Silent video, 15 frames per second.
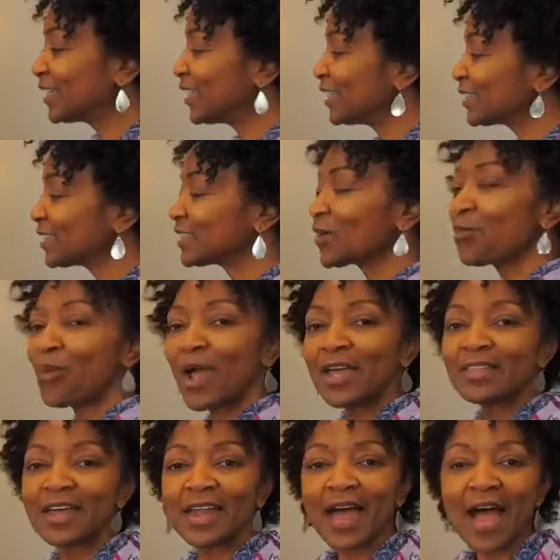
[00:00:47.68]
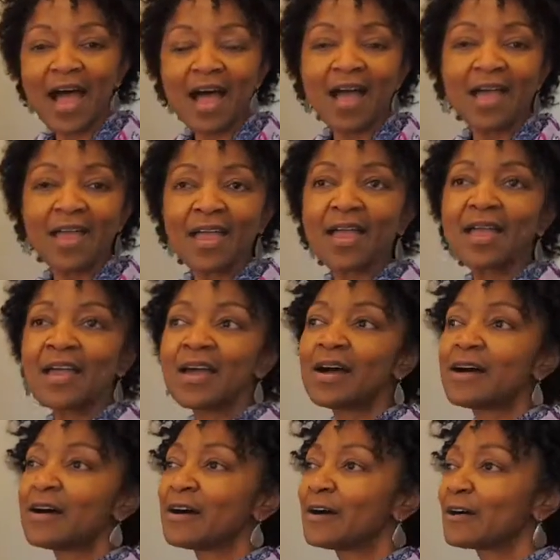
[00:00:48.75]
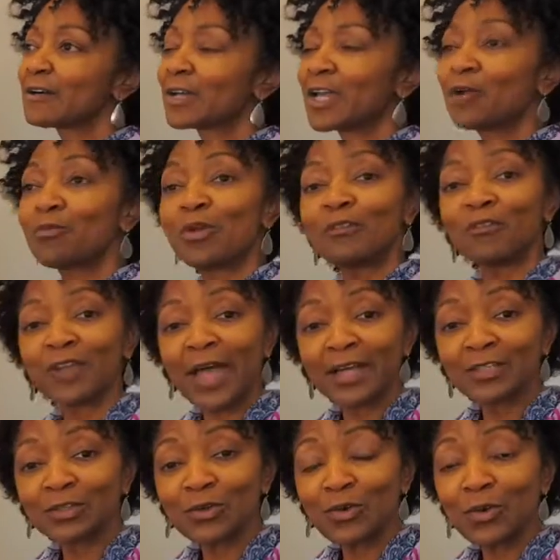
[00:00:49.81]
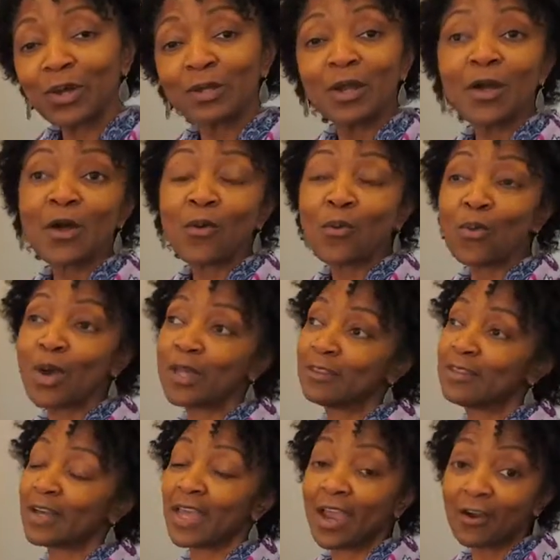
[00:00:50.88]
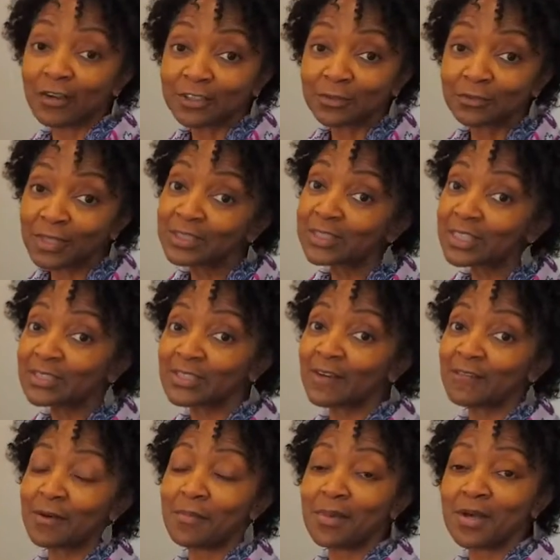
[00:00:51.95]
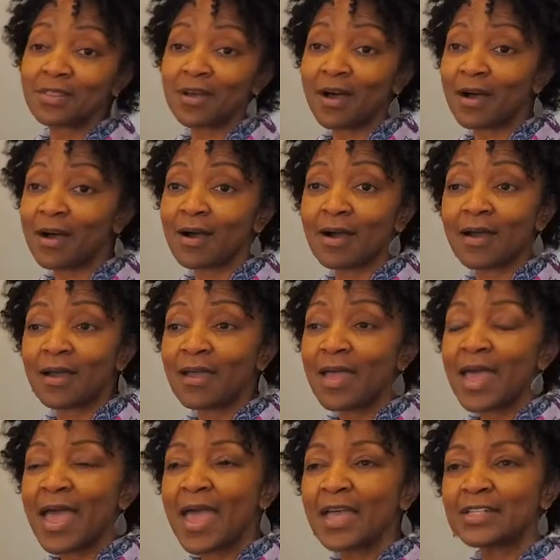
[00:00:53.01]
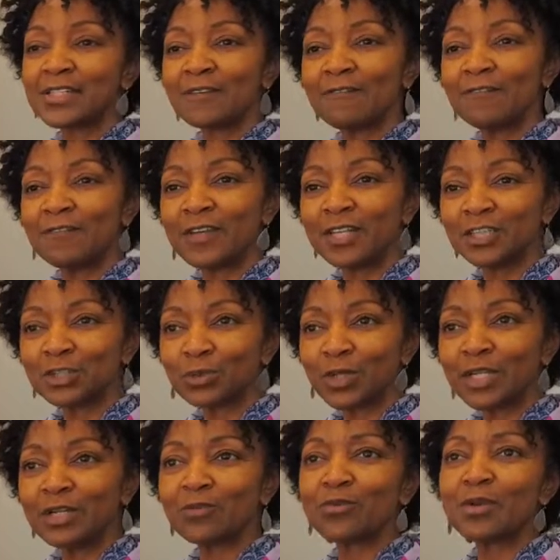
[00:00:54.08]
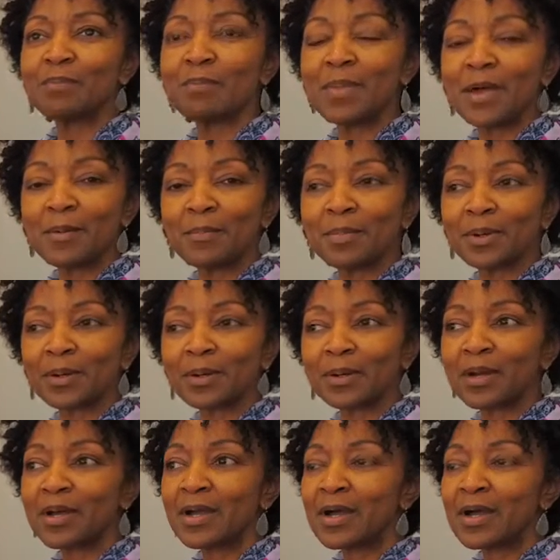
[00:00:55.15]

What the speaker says: This is a way that I can reflect on what the characteristics of the month are and to visually remember